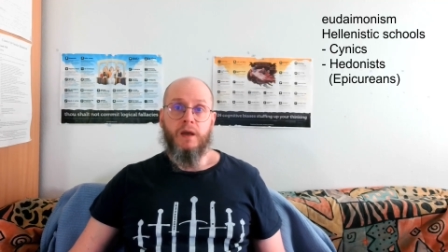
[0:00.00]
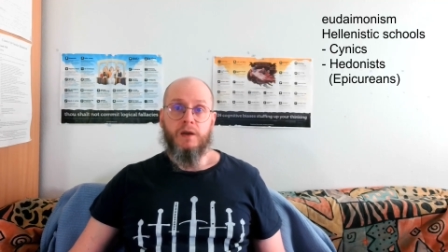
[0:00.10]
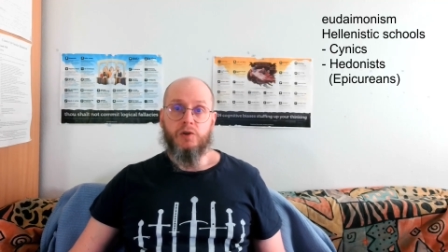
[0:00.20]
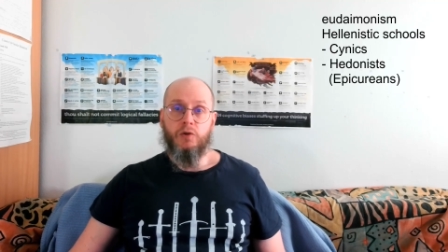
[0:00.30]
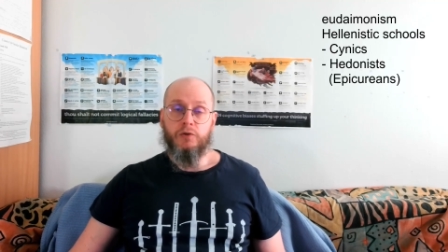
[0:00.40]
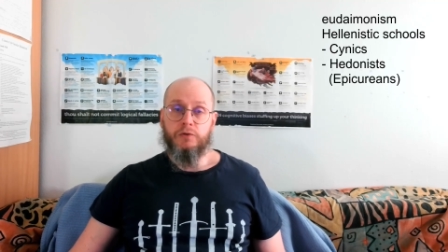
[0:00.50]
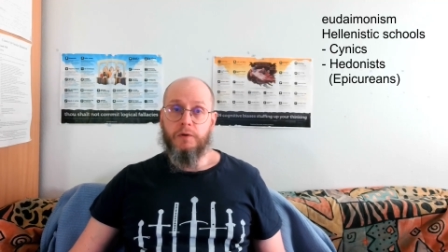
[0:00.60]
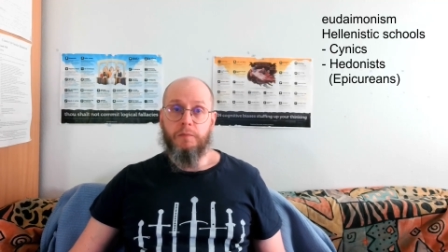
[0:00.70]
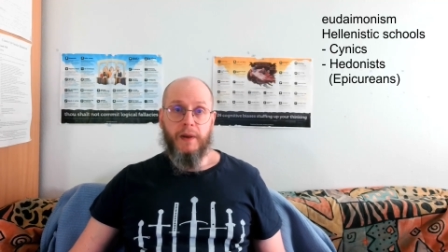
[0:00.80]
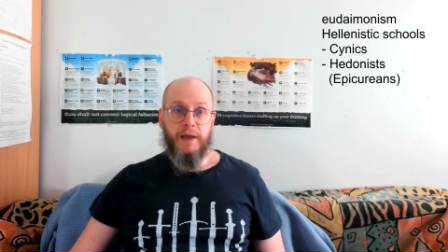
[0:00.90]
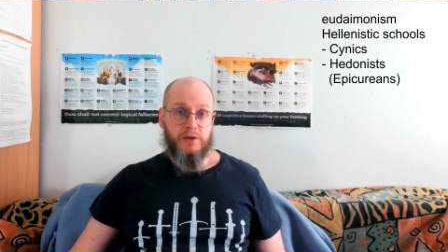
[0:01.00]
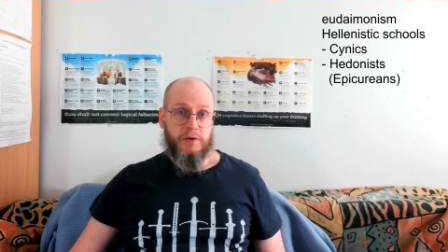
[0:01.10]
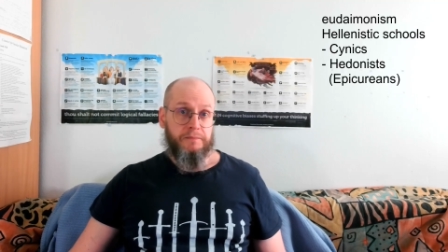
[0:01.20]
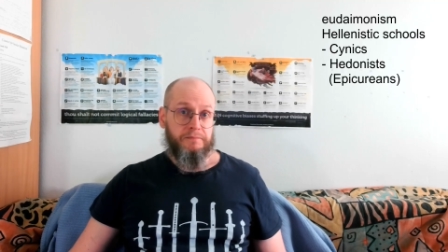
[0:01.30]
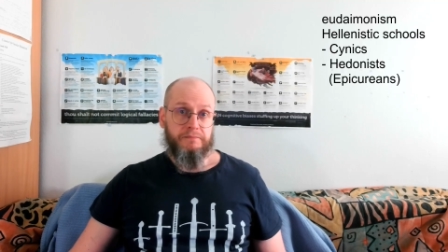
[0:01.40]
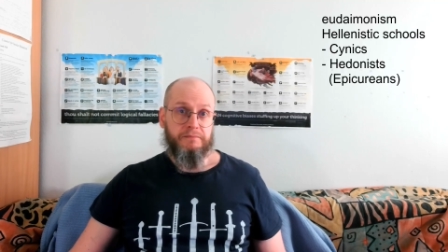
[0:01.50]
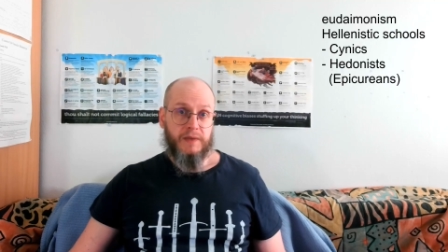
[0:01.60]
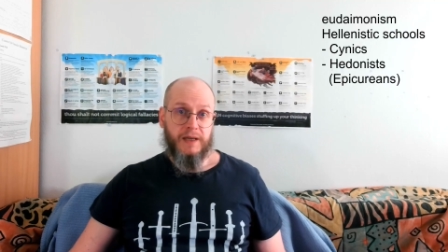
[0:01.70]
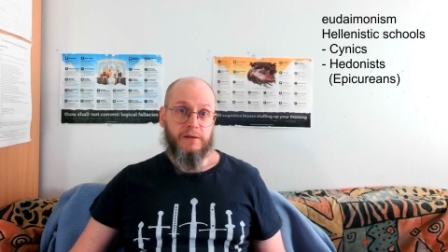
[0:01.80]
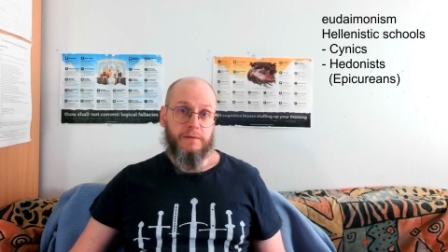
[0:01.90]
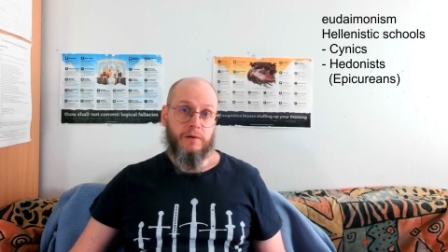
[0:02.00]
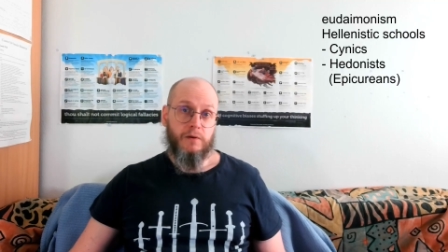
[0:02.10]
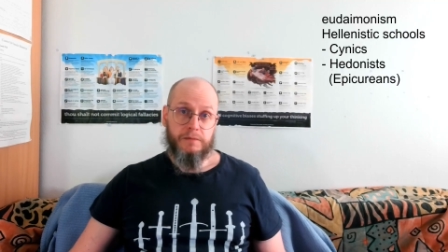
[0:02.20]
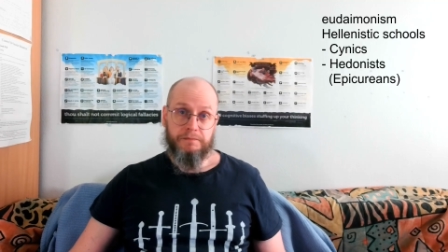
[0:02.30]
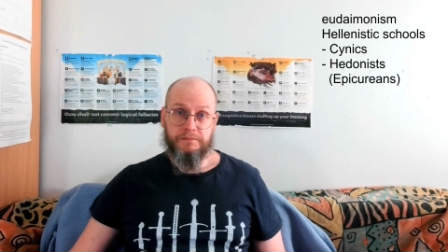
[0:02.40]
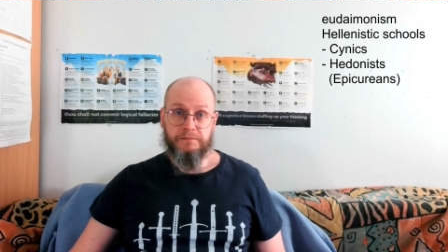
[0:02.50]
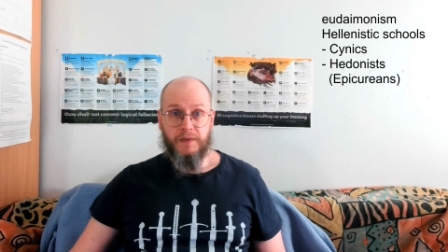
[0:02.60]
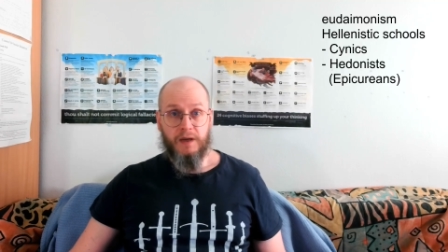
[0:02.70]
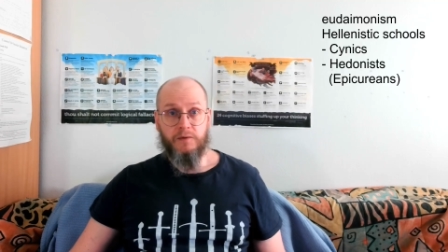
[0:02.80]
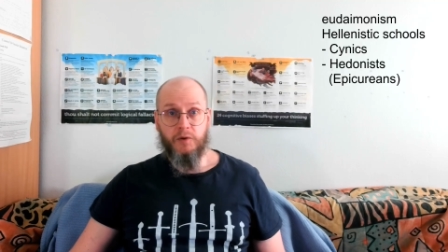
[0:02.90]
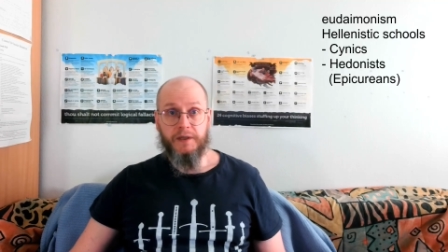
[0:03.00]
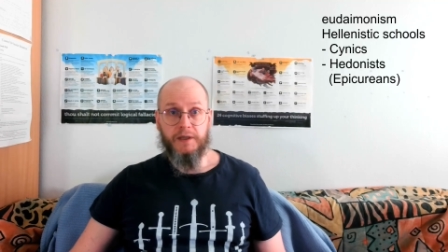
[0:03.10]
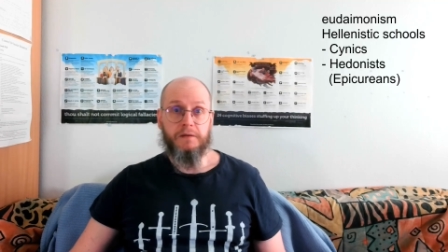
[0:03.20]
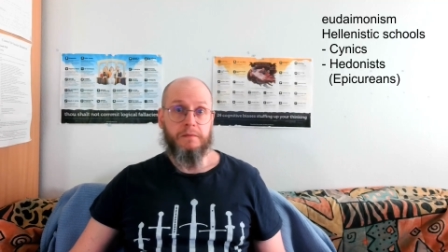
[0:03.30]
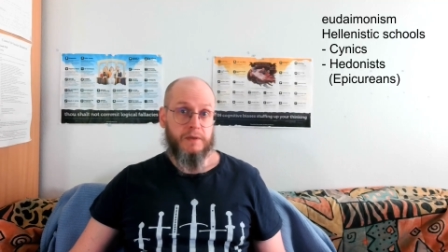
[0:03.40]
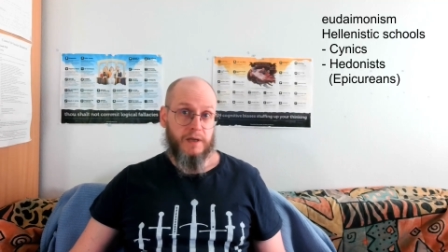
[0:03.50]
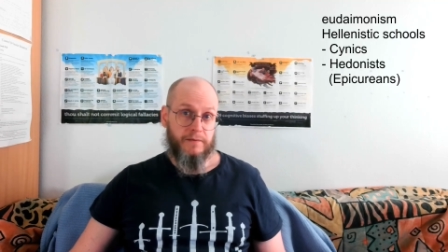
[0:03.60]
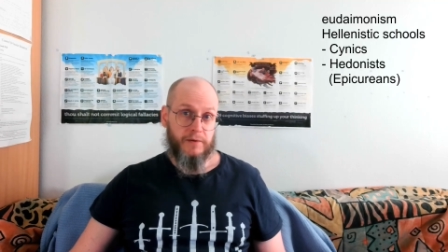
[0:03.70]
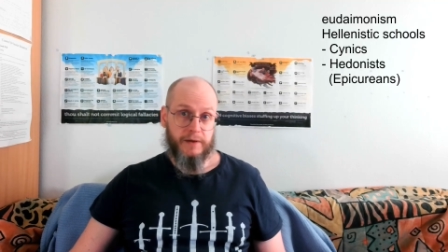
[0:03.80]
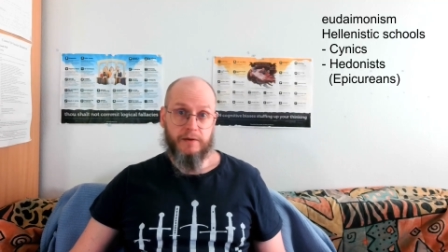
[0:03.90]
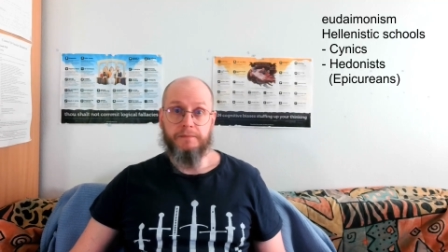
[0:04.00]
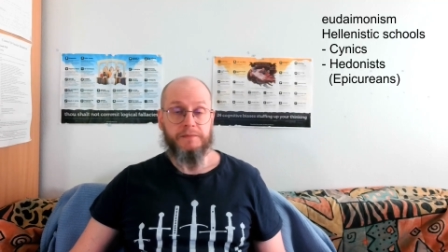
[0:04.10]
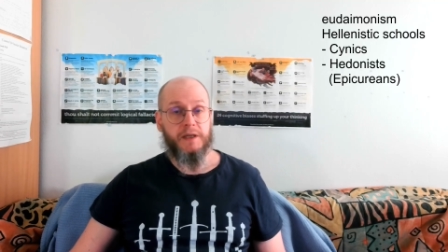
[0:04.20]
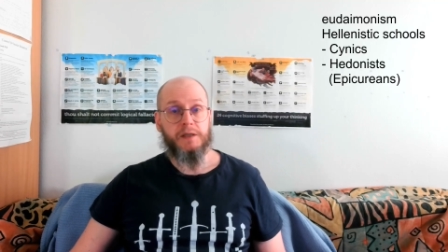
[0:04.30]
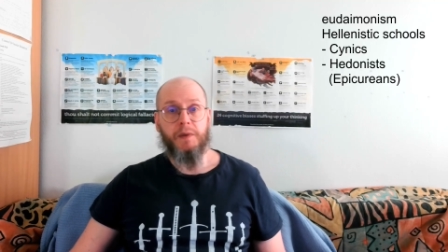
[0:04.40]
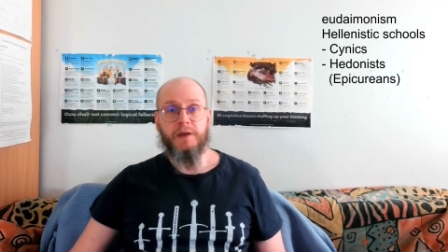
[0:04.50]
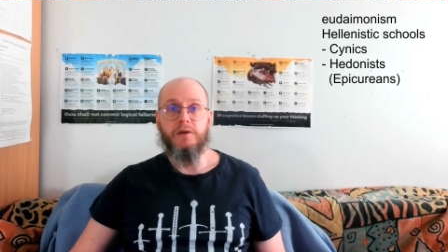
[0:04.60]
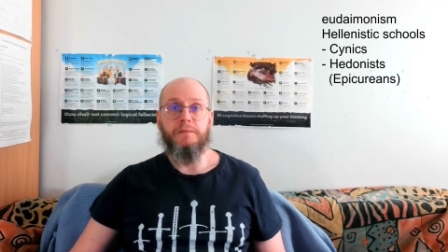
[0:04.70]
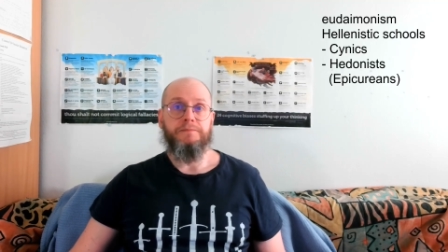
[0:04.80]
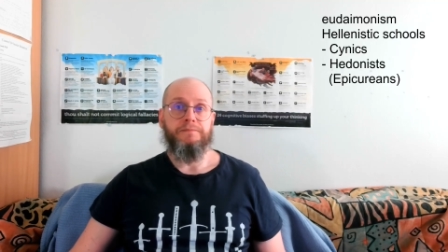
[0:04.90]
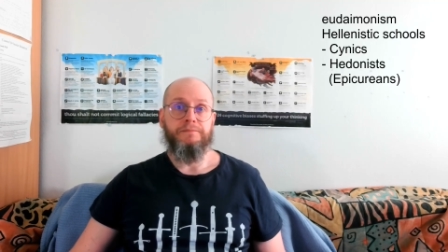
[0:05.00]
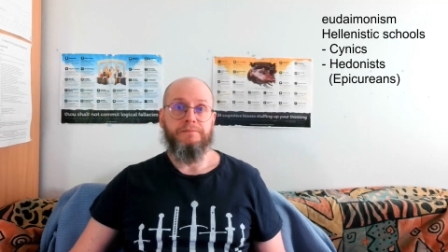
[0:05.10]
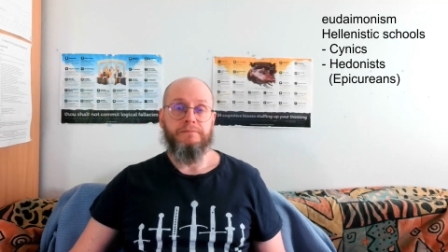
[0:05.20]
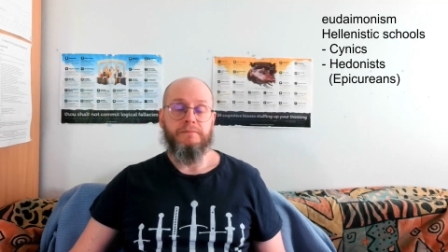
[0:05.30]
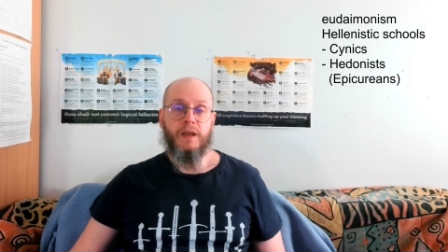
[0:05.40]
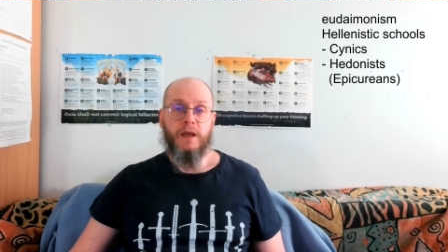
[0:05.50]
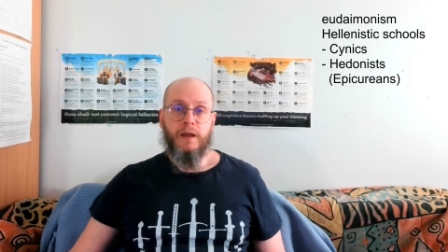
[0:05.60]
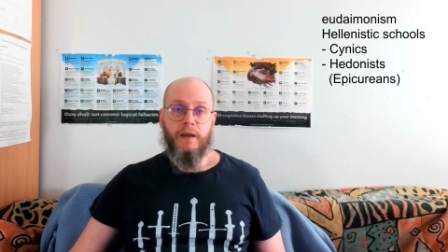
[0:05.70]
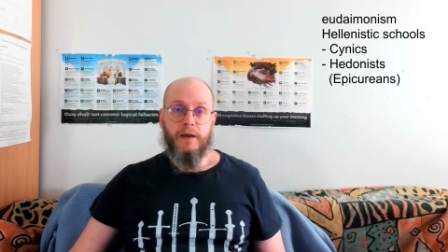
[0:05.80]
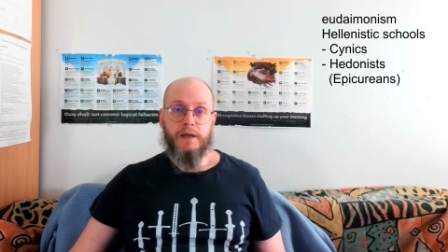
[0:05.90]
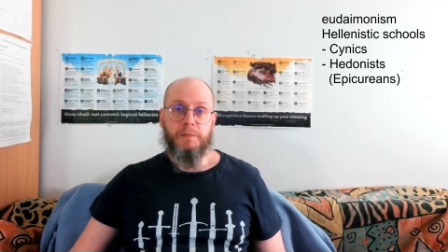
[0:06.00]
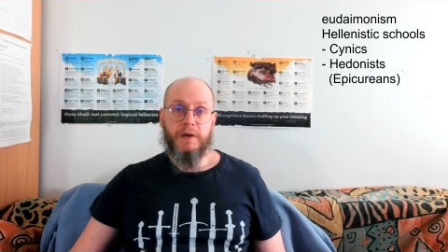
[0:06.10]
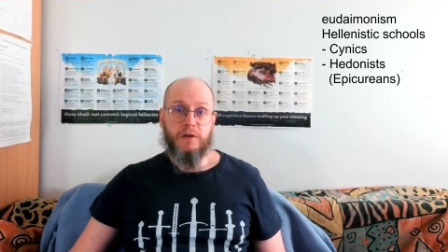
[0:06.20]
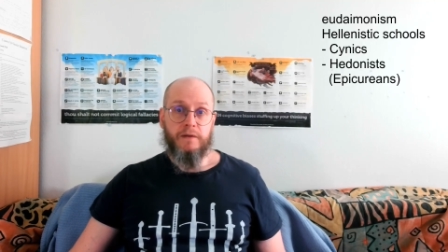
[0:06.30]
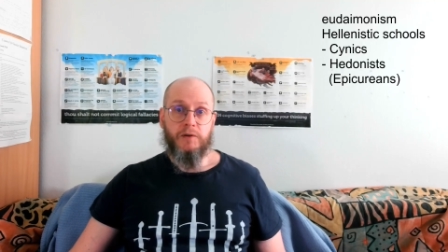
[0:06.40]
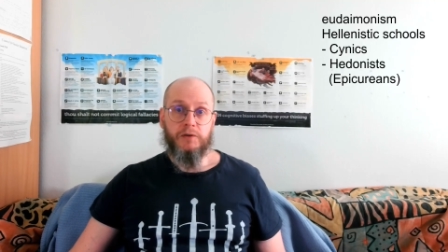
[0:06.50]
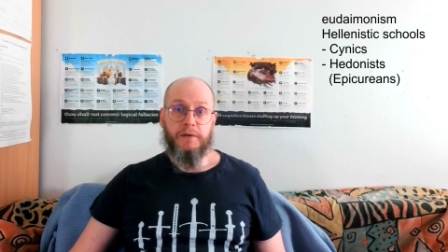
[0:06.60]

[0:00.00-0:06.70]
sought pleasure and, of course, avoided suffering or displeasure. Especially for the